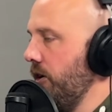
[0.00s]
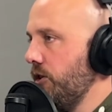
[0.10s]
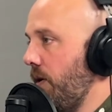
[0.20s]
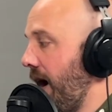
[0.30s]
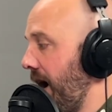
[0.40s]

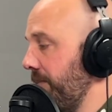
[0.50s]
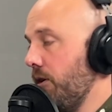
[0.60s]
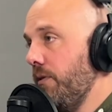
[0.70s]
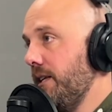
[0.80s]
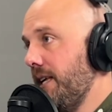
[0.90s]
So I'm
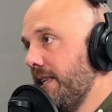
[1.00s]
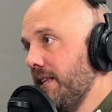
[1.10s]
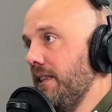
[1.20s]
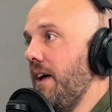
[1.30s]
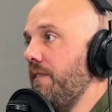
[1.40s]
going to take
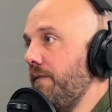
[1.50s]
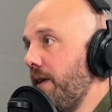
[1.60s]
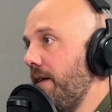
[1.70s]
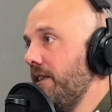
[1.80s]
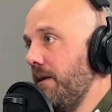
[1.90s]
the
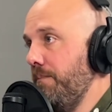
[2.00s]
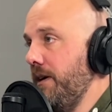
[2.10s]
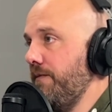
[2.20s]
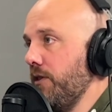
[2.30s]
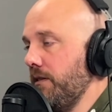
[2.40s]
11.5 that I
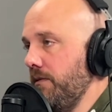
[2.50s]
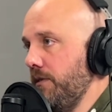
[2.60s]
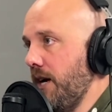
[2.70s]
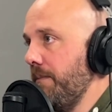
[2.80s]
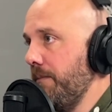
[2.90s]
bid for
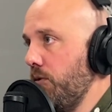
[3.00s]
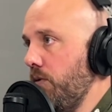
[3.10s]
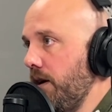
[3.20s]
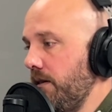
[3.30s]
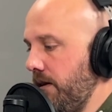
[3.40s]
job number
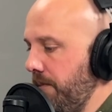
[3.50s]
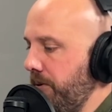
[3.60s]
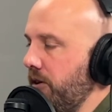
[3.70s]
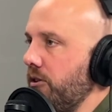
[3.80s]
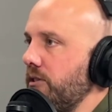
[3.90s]
1 and
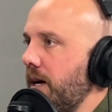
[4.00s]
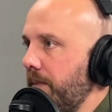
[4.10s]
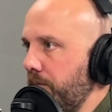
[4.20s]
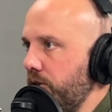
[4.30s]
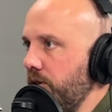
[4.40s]
put it on job
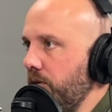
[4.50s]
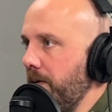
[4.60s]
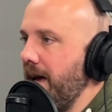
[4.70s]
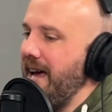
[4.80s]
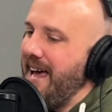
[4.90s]
number 2,
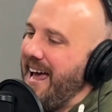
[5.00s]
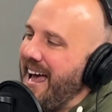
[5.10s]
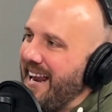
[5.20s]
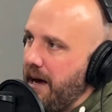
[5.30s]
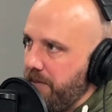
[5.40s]

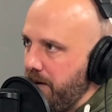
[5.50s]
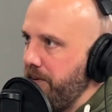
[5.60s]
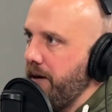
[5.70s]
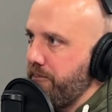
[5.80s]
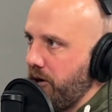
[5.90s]
and I'm going to
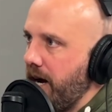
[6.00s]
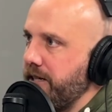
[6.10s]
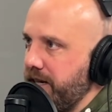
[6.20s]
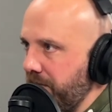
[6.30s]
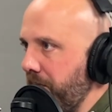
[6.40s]
put a
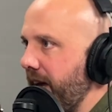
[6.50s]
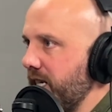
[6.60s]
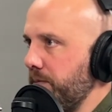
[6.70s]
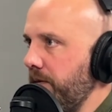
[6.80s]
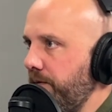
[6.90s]
project
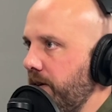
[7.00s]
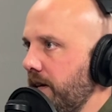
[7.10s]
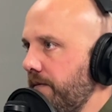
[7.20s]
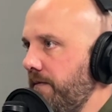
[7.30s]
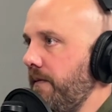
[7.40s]
management fee
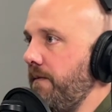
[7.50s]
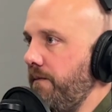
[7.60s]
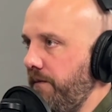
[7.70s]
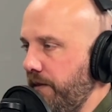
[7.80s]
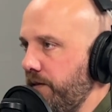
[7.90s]
of
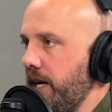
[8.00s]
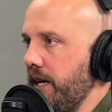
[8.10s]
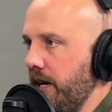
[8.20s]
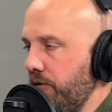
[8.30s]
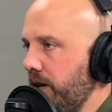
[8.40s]

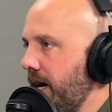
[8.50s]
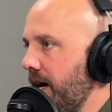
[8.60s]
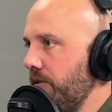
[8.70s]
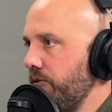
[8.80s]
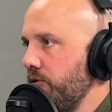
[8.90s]

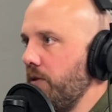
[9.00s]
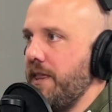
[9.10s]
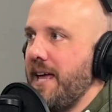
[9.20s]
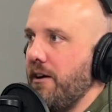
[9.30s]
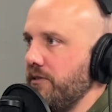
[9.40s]
$1,500 or
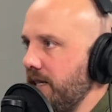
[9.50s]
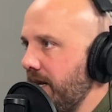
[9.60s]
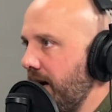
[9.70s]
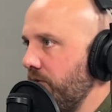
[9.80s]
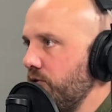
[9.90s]

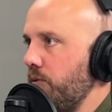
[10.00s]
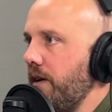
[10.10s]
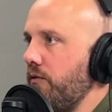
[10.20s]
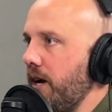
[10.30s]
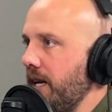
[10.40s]
$1,000 or
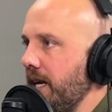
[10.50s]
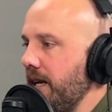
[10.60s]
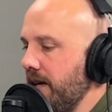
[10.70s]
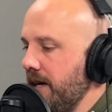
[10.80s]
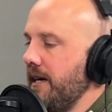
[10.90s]
whatever I
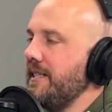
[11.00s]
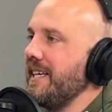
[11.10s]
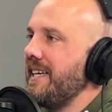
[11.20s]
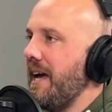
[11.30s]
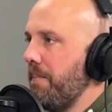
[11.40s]
need to
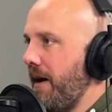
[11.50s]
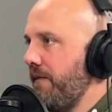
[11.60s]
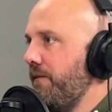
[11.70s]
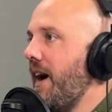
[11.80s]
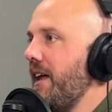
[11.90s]
get my
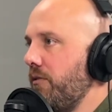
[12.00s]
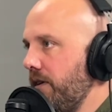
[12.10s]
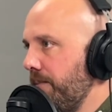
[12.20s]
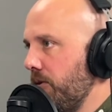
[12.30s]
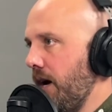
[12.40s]
final
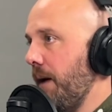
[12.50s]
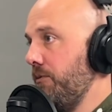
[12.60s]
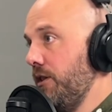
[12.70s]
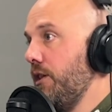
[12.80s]
number up to the